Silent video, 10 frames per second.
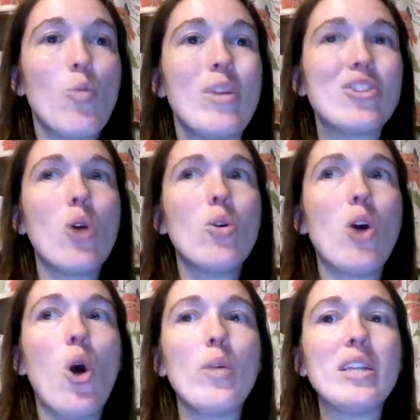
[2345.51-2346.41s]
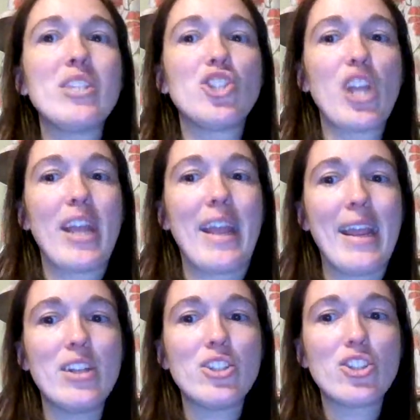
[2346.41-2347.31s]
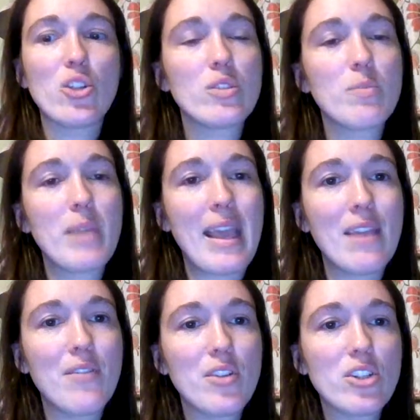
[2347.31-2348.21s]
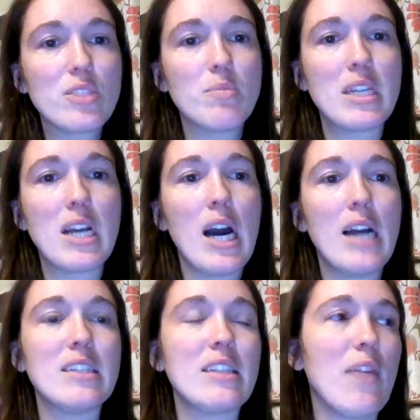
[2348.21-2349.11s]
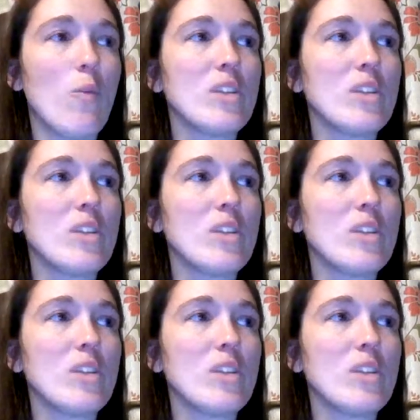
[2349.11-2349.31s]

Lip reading: we don't always change those behaviors because